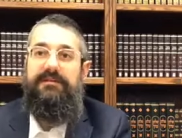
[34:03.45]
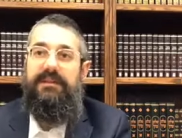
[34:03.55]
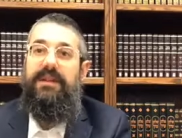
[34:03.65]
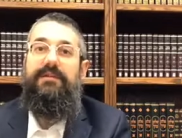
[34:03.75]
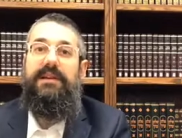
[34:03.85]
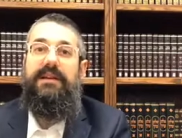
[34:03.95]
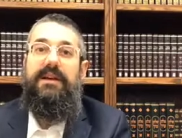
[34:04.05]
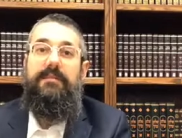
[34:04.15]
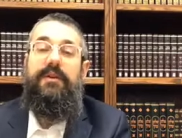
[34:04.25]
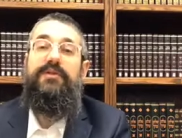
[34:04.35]
Literally.
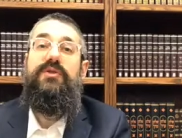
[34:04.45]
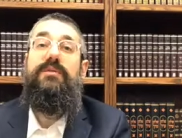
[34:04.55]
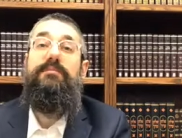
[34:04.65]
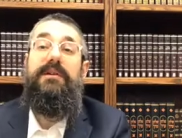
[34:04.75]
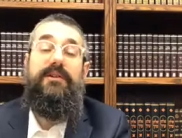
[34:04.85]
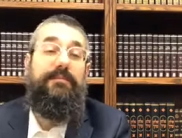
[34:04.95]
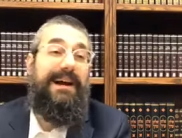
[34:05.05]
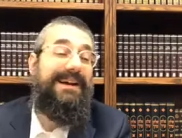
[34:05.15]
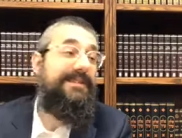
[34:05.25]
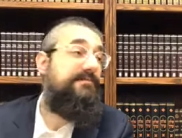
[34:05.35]
Because you can be, your
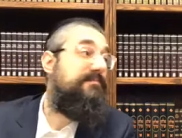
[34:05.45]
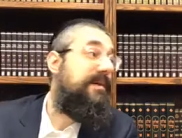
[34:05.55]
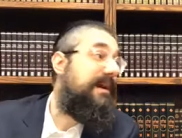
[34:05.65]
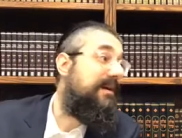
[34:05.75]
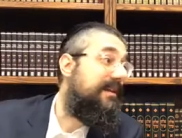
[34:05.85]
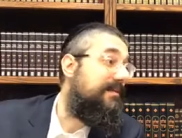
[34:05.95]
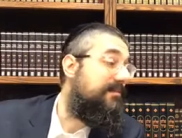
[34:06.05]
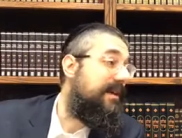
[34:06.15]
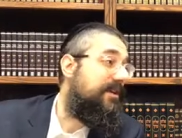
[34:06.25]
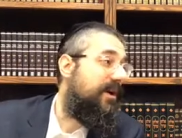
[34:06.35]
body's barely
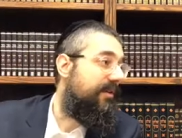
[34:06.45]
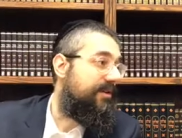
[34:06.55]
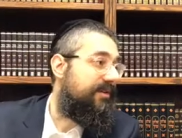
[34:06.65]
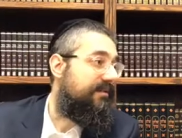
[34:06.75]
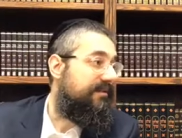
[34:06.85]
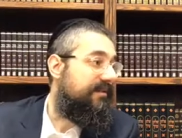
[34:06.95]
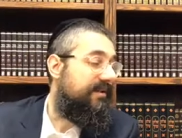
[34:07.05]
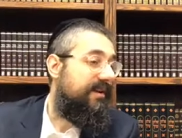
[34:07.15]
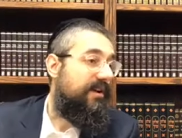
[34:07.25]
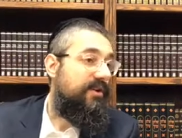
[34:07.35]
being nourished.
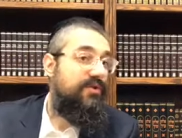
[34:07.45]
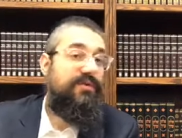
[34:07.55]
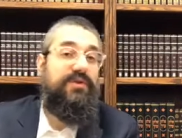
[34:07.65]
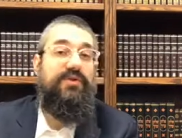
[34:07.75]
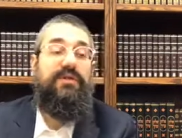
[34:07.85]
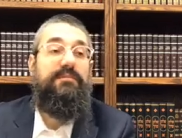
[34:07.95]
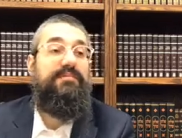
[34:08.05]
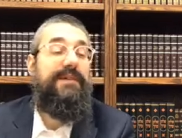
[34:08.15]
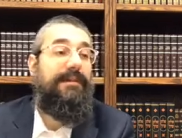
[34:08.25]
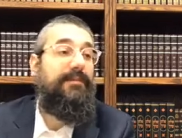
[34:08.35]
You could, you could
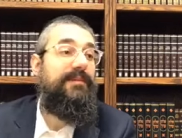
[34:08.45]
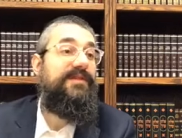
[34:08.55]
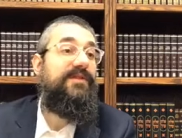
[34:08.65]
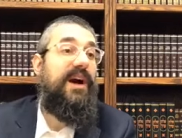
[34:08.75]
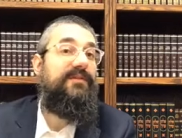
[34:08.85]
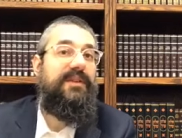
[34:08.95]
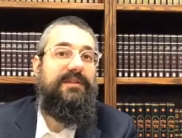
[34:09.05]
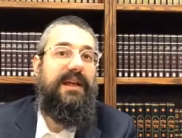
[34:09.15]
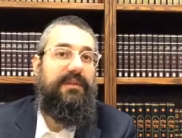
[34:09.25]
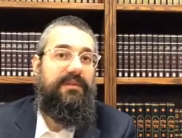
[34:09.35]
probably starve to
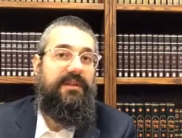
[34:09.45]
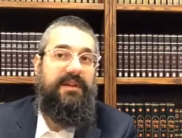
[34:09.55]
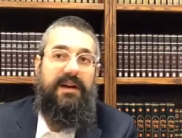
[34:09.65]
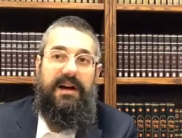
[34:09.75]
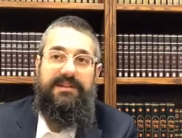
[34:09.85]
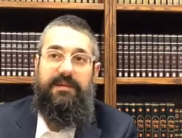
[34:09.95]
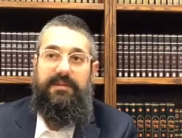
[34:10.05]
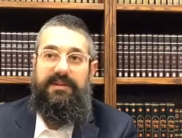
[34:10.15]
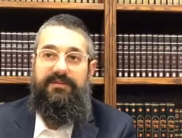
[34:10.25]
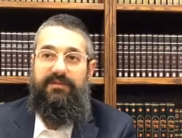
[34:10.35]
death on some of
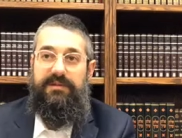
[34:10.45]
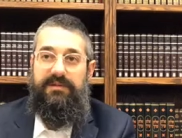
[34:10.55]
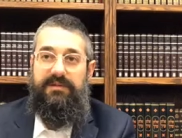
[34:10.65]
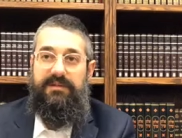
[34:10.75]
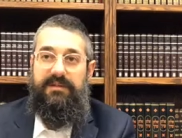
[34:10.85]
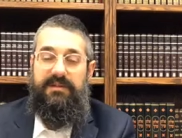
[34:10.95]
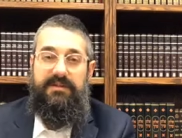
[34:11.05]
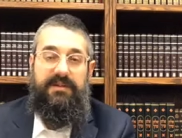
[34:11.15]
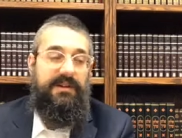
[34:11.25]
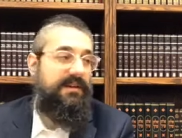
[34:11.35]
this food.
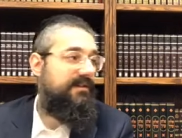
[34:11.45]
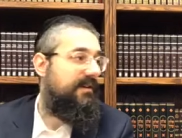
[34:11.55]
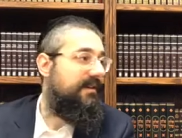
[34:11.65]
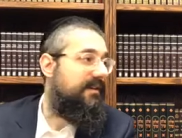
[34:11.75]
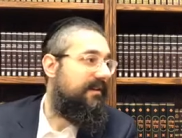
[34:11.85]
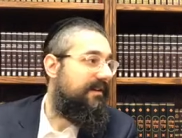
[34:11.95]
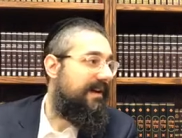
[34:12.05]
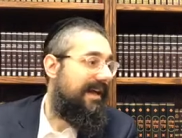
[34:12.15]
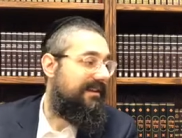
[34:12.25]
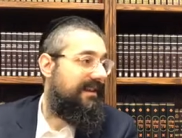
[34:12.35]
You could eat uh,
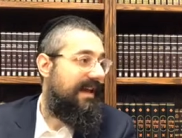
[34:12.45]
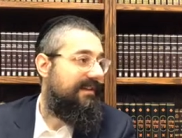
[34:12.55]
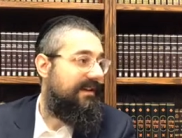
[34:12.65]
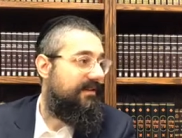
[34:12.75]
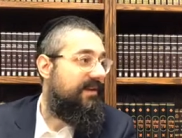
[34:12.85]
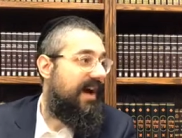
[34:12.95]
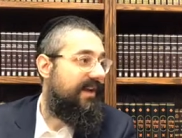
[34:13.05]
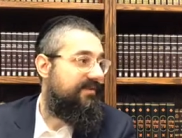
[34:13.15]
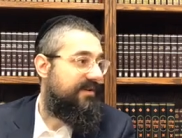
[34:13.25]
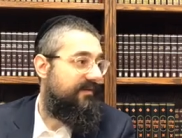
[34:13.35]
cotton candy and die
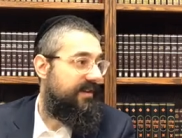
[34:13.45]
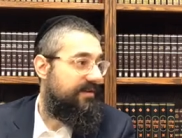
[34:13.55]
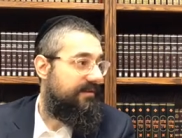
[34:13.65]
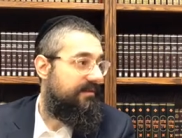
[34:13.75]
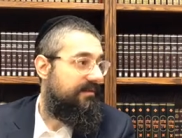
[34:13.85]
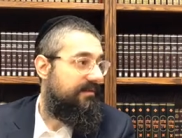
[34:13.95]
of starvation.